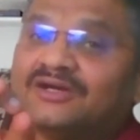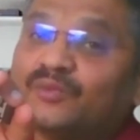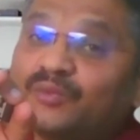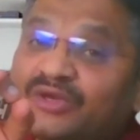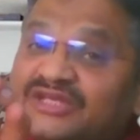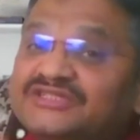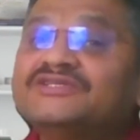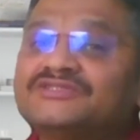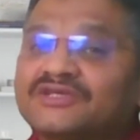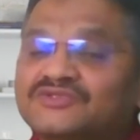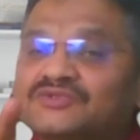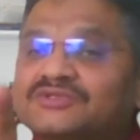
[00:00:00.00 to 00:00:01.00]

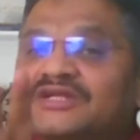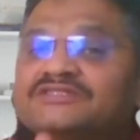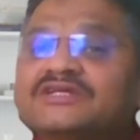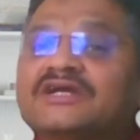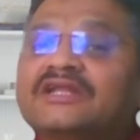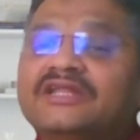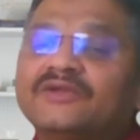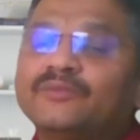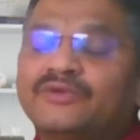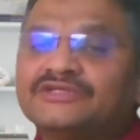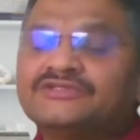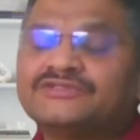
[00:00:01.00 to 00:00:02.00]
visions also. That is a clear
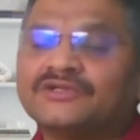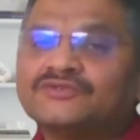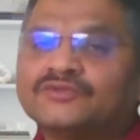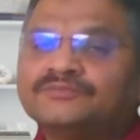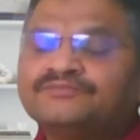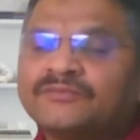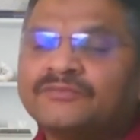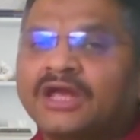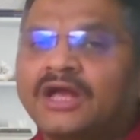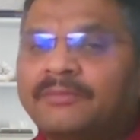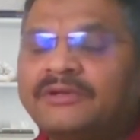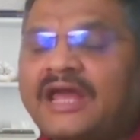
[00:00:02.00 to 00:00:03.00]
visions also.
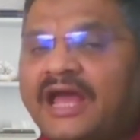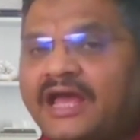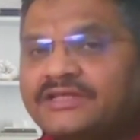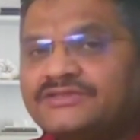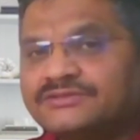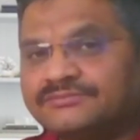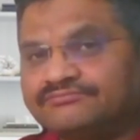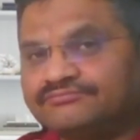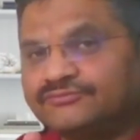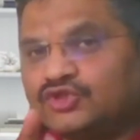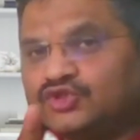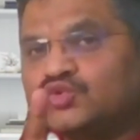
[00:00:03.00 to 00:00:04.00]
But as
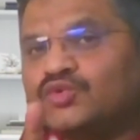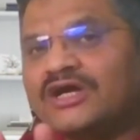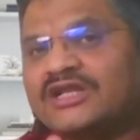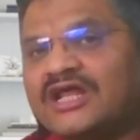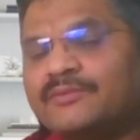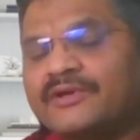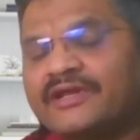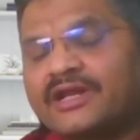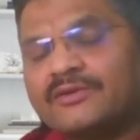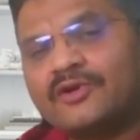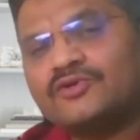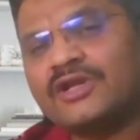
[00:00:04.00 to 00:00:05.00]
you are aware
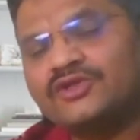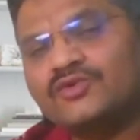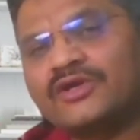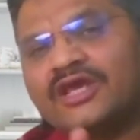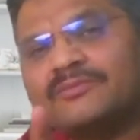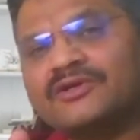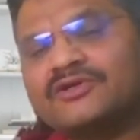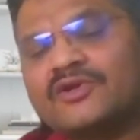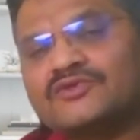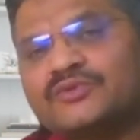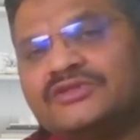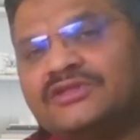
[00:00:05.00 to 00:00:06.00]
about and you came
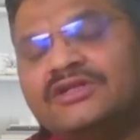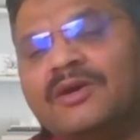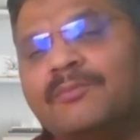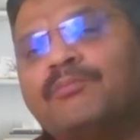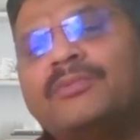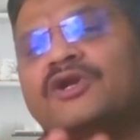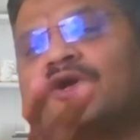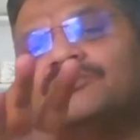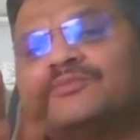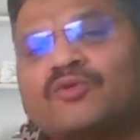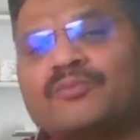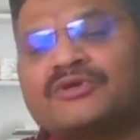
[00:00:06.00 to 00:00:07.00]
across with the number of
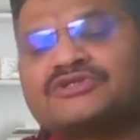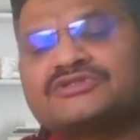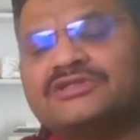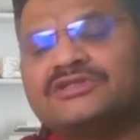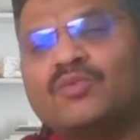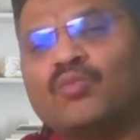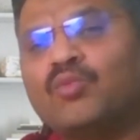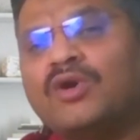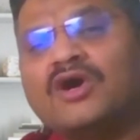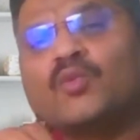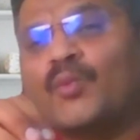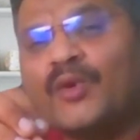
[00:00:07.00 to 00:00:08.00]
the professional, they
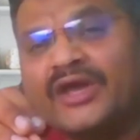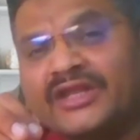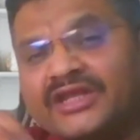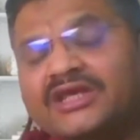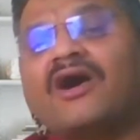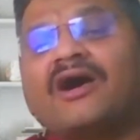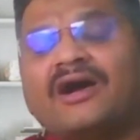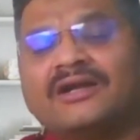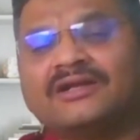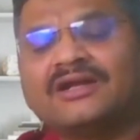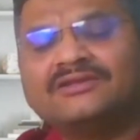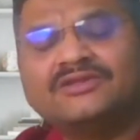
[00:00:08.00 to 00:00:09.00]
work very
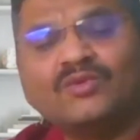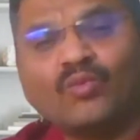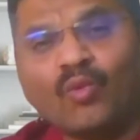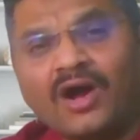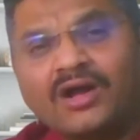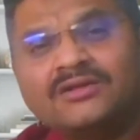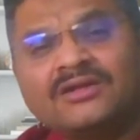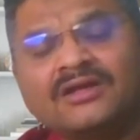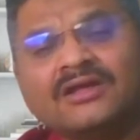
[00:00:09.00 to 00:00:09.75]
hard and they want